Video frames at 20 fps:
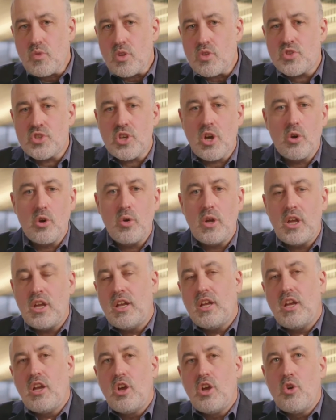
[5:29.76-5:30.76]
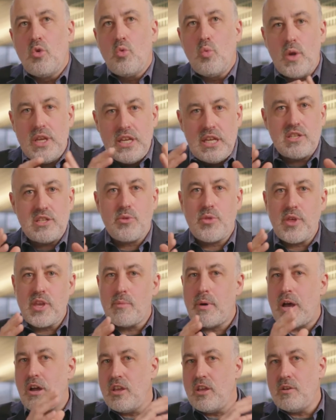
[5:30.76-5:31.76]
So we need to think
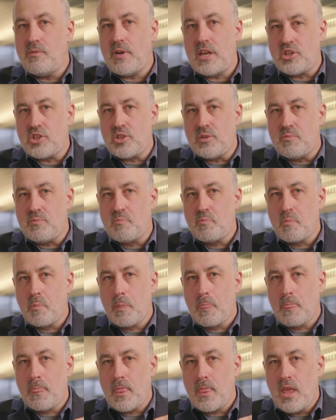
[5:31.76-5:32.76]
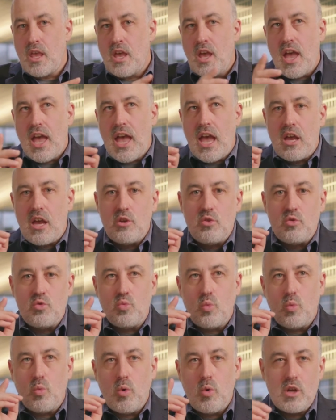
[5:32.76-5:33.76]
about innovation.
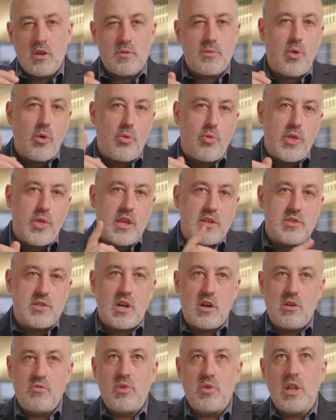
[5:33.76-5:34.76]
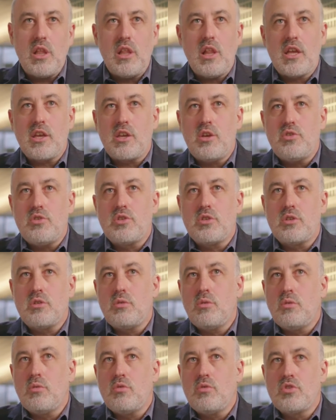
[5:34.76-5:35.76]
And one of the things that I'd really like you
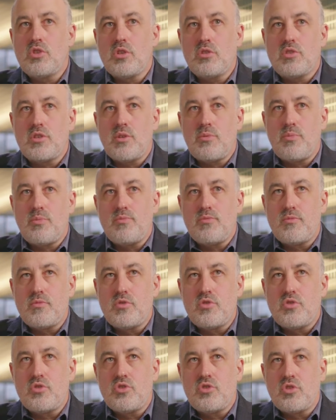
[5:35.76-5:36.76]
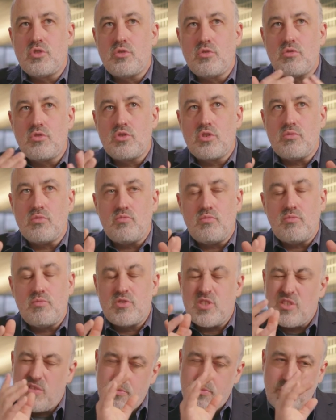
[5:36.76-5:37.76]
to, to, to, to, to,
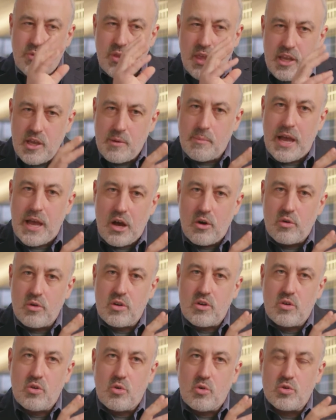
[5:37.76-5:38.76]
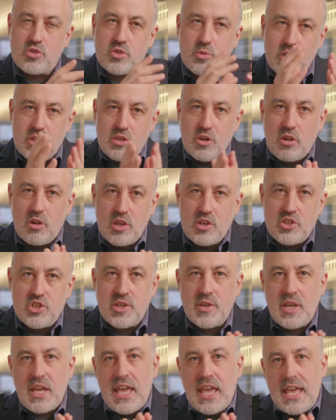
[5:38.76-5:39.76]
to think about or to acknowledge
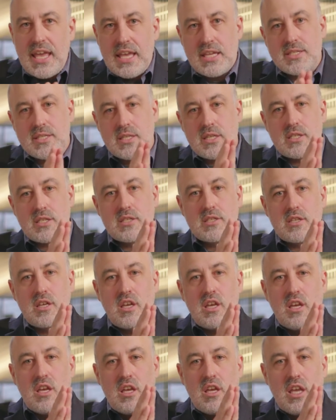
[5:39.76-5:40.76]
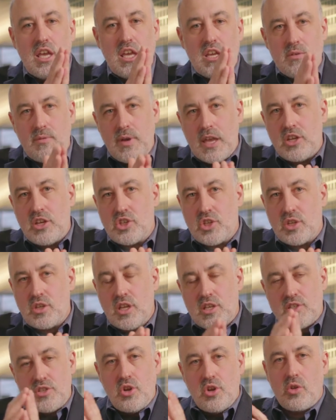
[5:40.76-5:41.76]
is that innovation
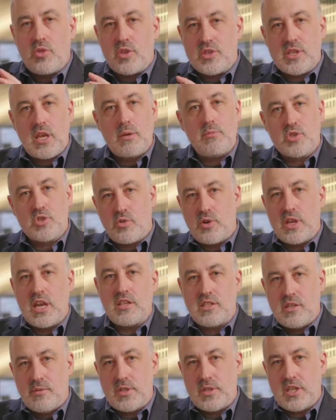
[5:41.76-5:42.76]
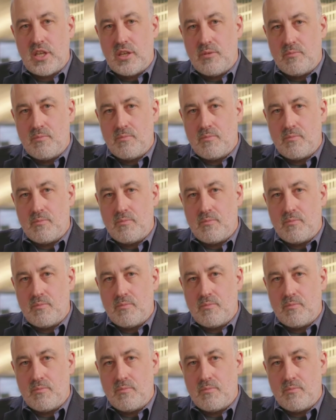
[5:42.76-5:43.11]
is not the same as creativity.